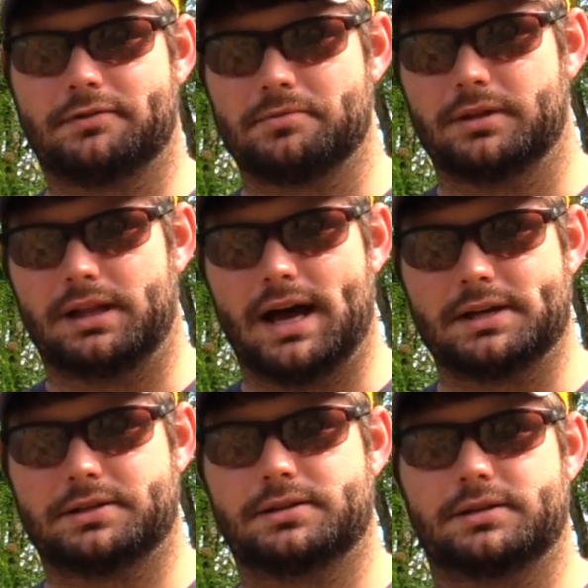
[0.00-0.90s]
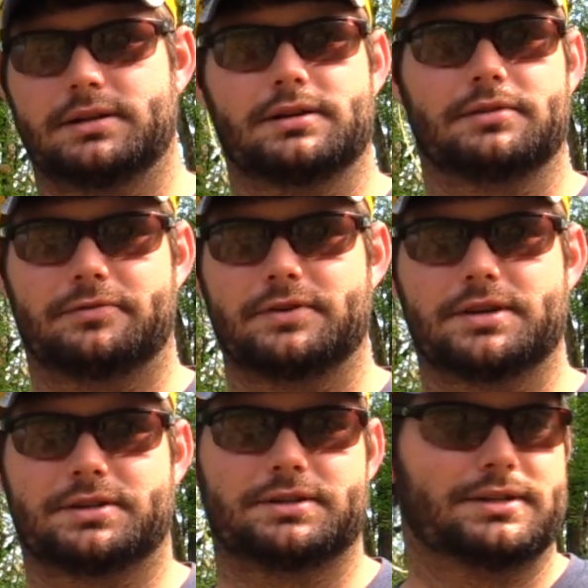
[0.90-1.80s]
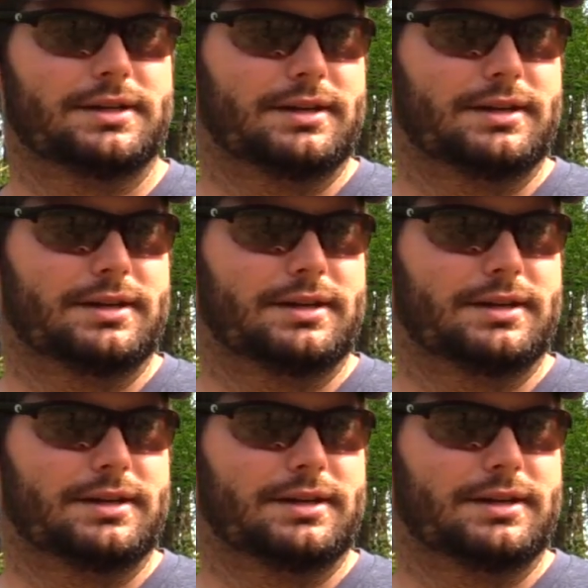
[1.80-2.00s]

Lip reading: from the last fish.